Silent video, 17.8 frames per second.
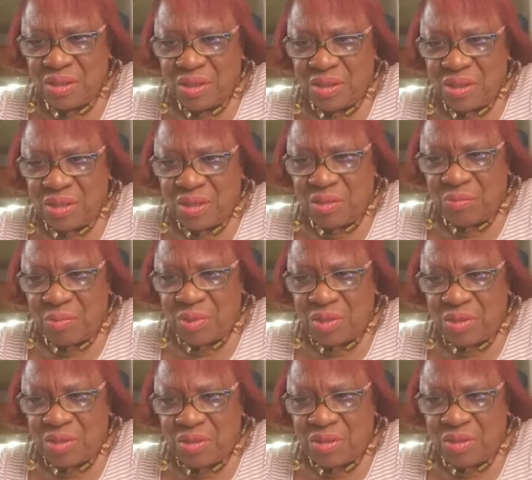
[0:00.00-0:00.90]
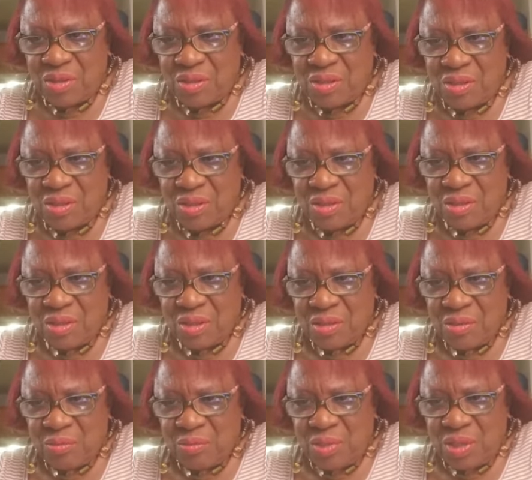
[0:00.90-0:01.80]
and meet us,
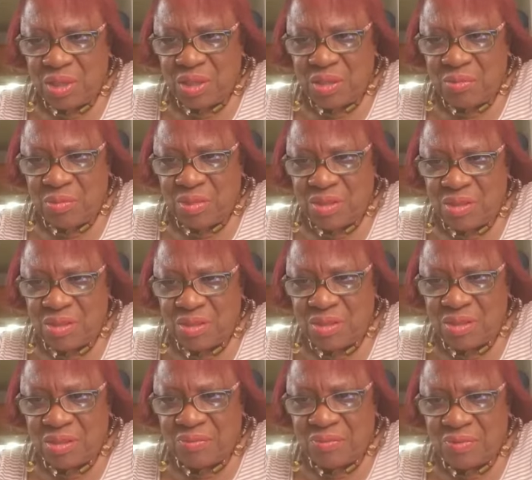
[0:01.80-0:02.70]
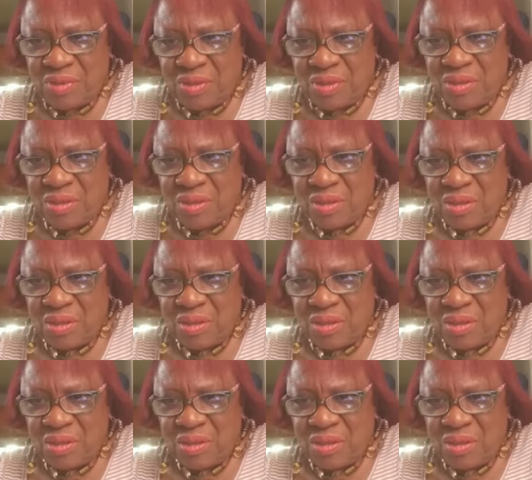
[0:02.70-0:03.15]
me and my sister Valencia.